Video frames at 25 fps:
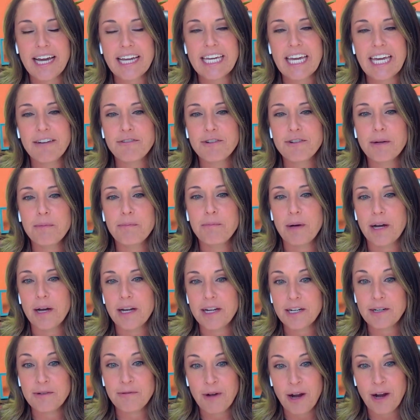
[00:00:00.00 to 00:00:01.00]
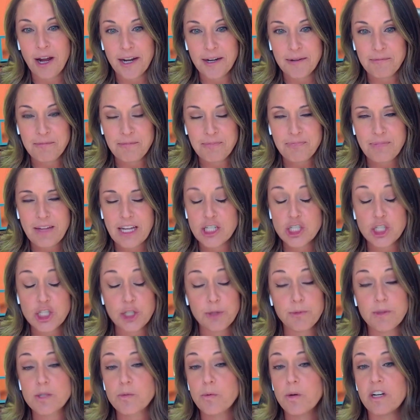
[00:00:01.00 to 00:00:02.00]
I gave her a bunt and run. And she
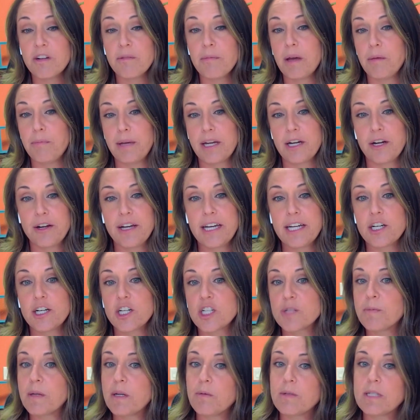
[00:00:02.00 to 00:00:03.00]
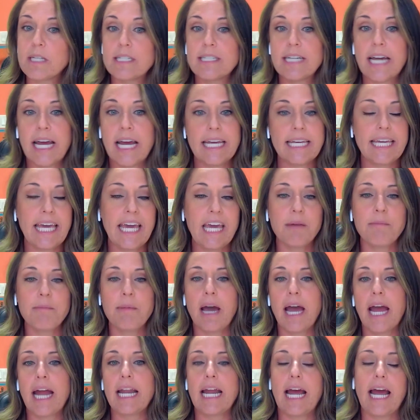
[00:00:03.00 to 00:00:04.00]
was one of my bigger hitters, but it was a tight game.
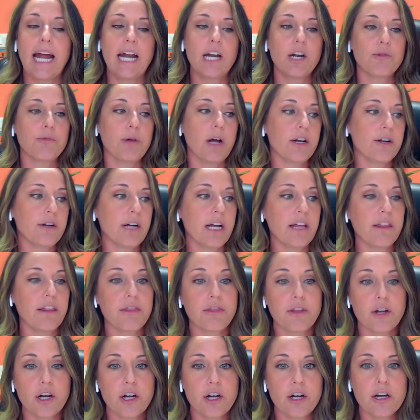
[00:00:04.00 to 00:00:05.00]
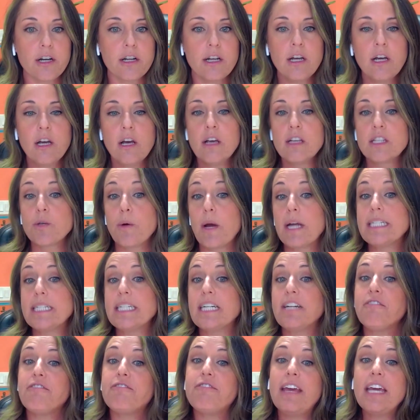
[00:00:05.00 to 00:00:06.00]
I had a runner at third. So I did
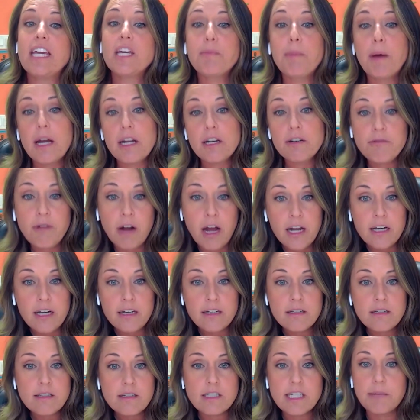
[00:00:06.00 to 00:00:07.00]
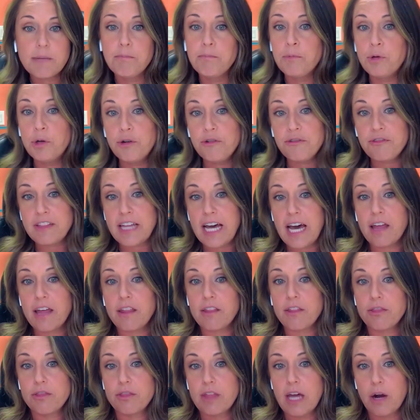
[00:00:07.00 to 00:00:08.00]
a fake bunt and run to move
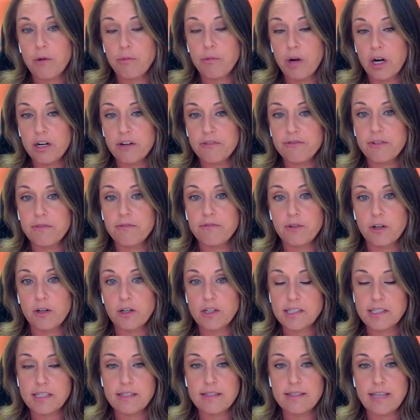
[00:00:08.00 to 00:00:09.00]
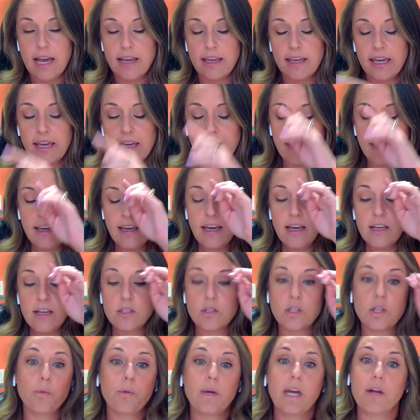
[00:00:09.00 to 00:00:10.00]
that runner from first to second
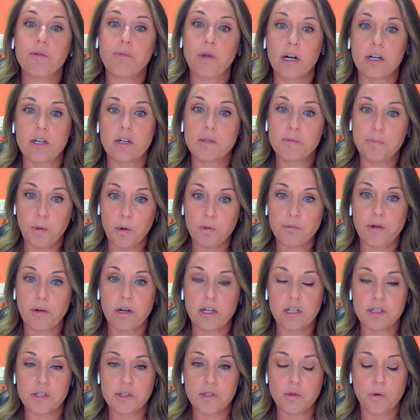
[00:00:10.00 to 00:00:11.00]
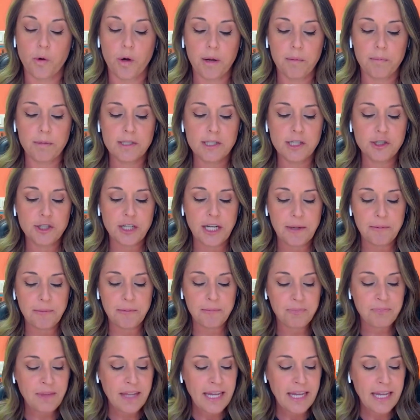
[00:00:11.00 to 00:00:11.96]
so that we had both runners in scoring position.